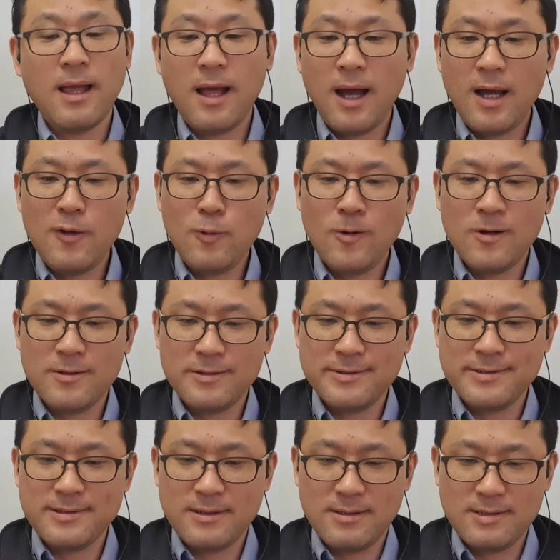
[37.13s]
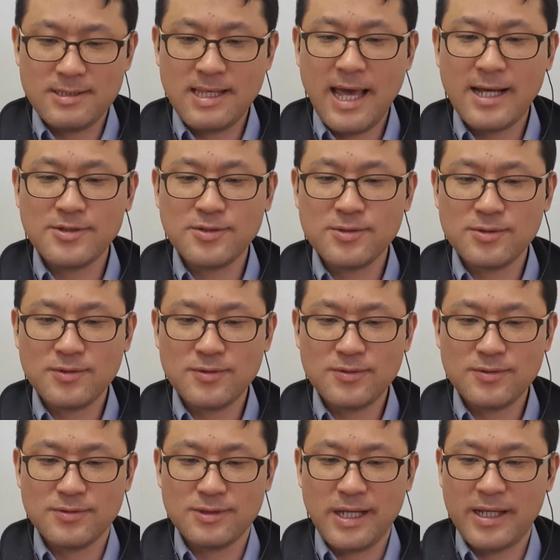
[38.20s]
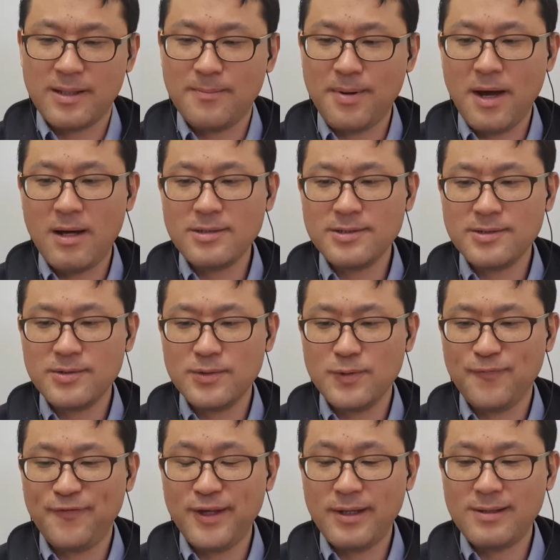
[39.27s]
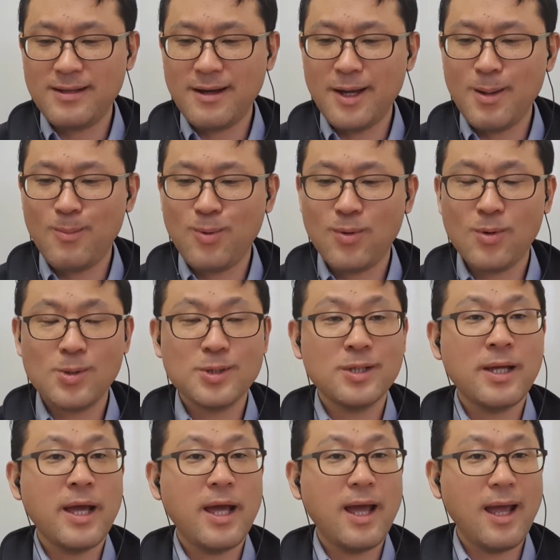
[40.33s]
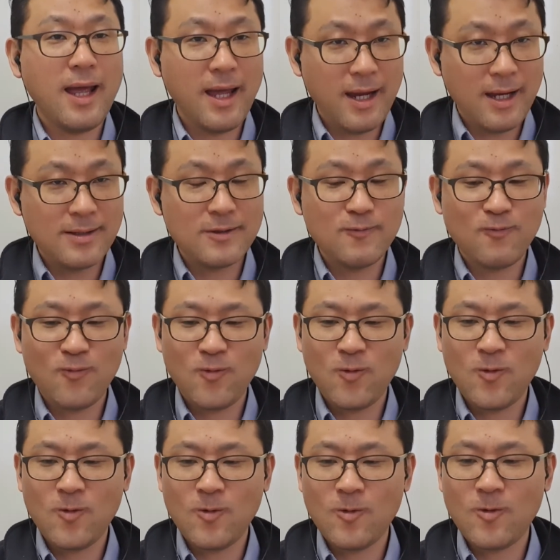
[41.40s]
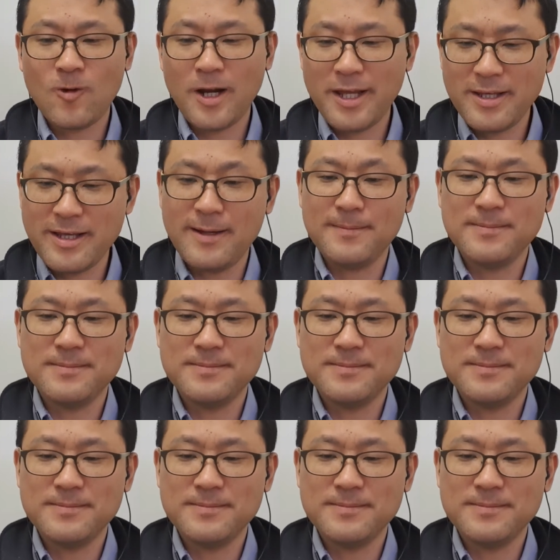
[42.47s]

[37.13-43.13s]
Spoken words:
I was scheduled to take a bus to Vienna airport at 4 a.m.